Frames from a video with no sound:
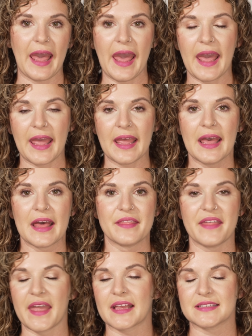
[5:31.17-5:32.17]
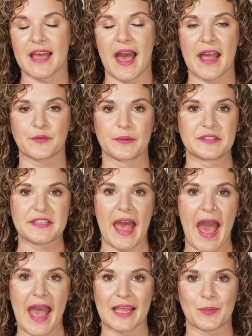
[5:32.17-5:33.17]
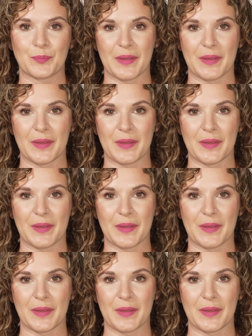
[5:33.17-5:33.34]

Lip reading: A, they get tagged with tag